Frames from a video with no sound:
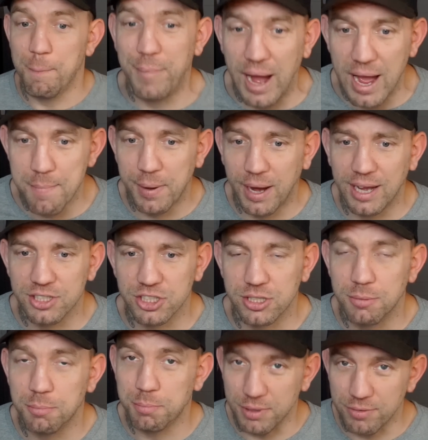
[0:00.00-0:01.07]

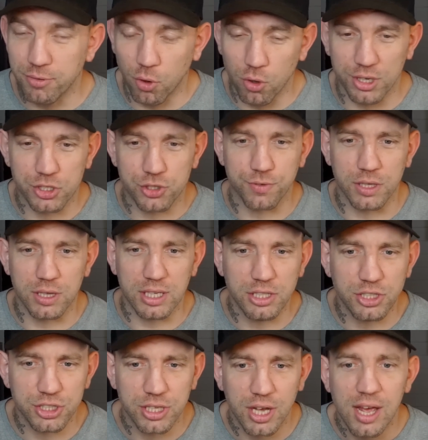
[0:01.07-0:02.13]
bypassed before its
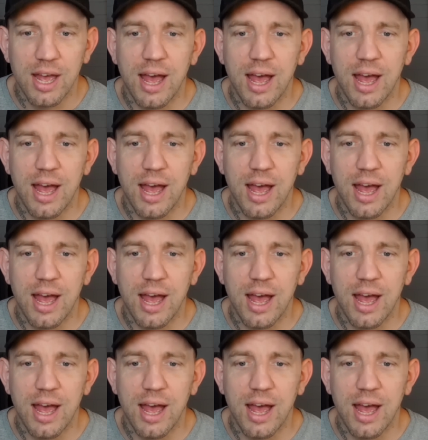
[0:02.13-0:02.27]
release.